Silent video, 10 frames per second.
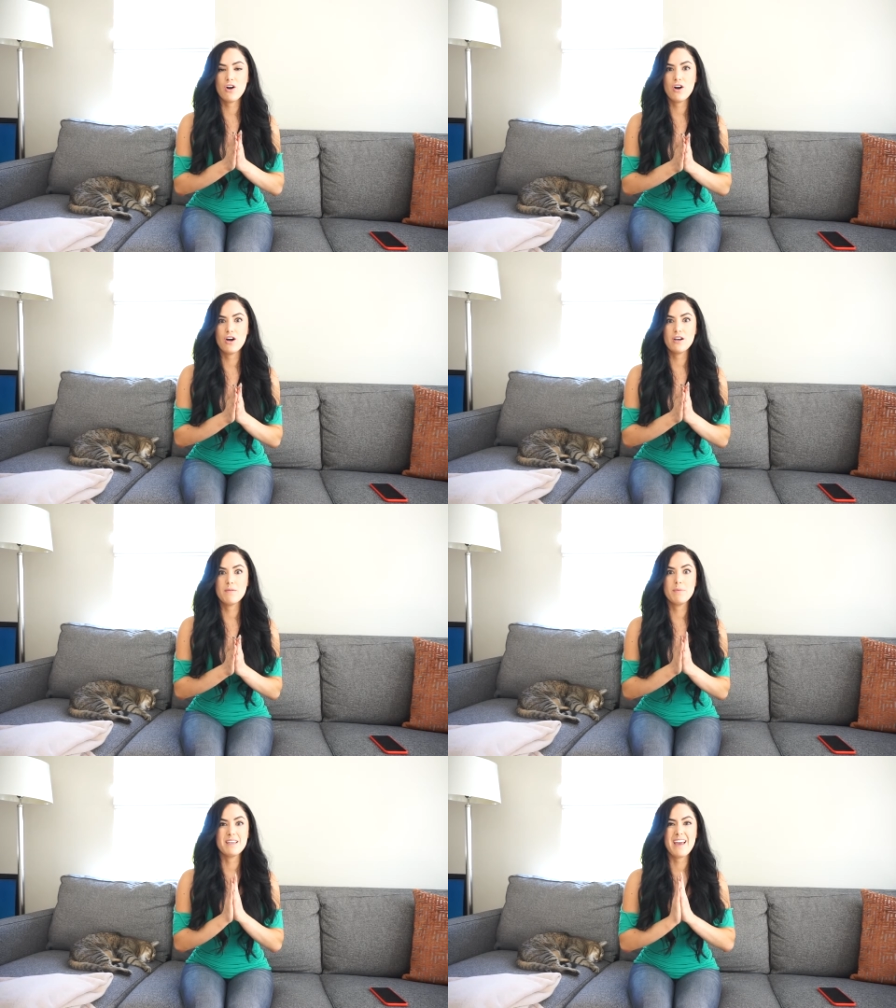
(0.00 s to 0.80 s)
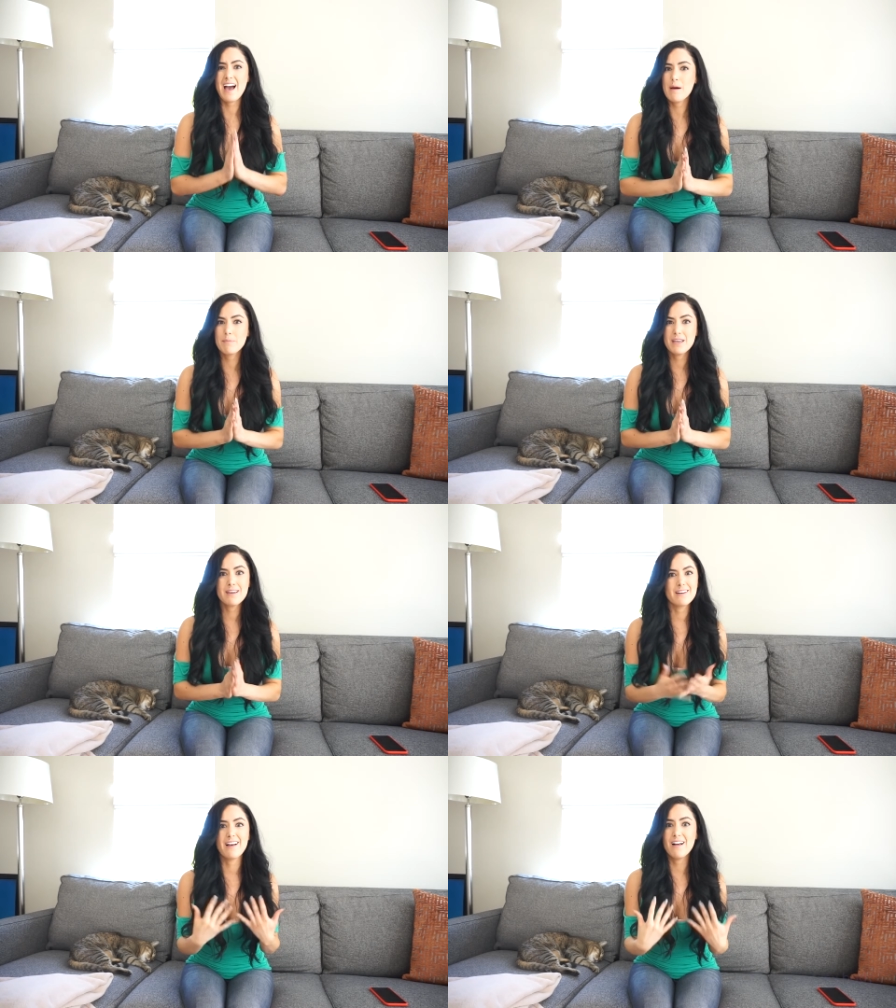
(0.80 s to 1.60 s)
on being
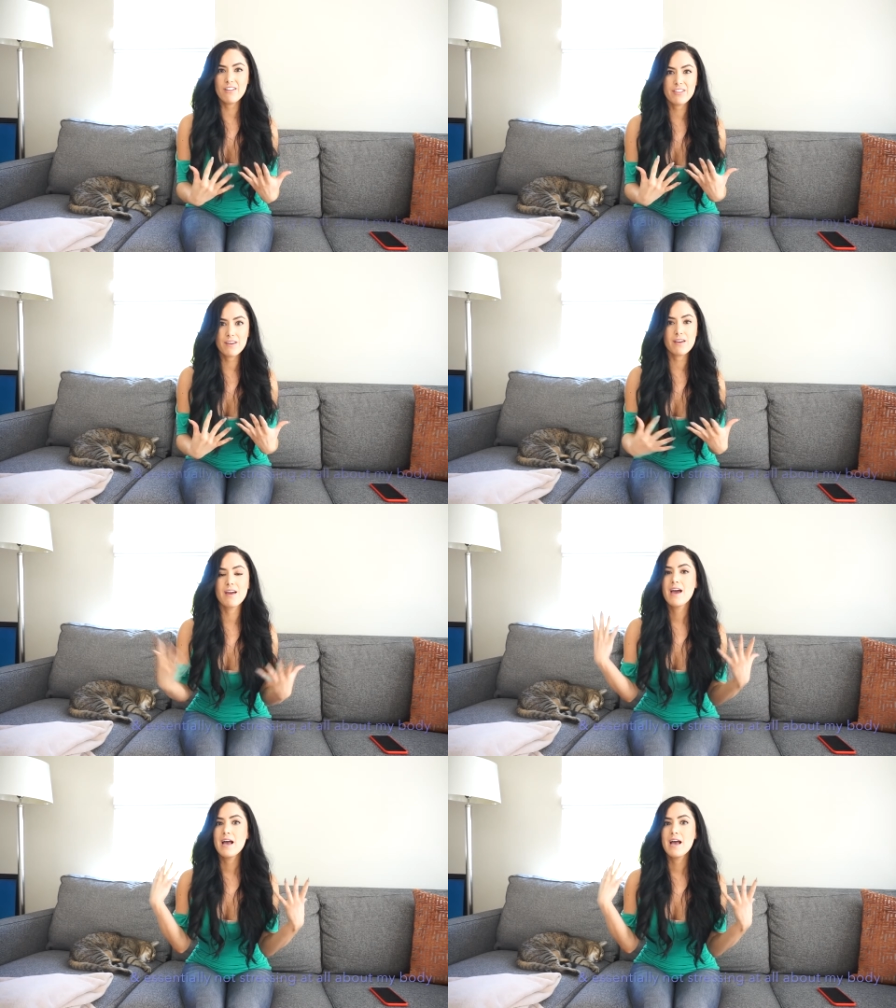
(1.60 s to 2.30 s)
happy and healthy